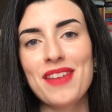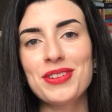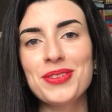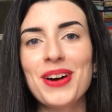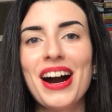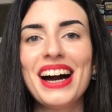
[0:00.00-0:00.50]

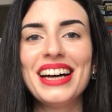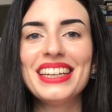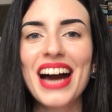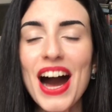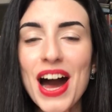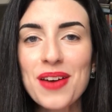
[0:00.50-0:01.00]
everyone,
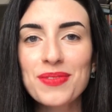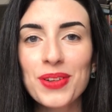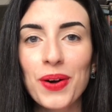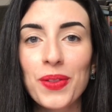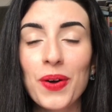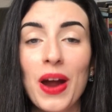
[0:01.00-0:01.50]
I am
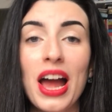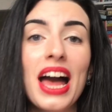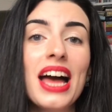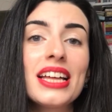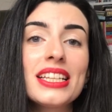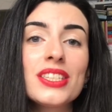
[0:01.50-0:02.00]
Theodora
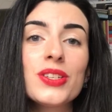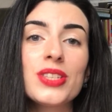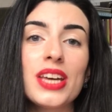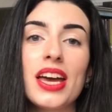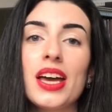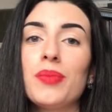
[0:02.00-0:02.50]
and
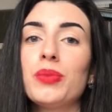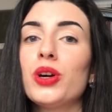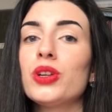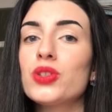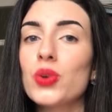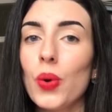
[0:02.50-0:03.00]
today I'm
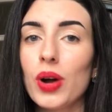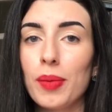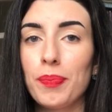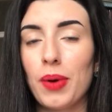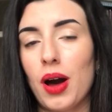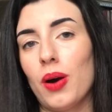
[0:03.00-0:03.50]
gonna talk
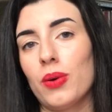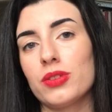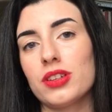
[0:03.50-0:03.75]
about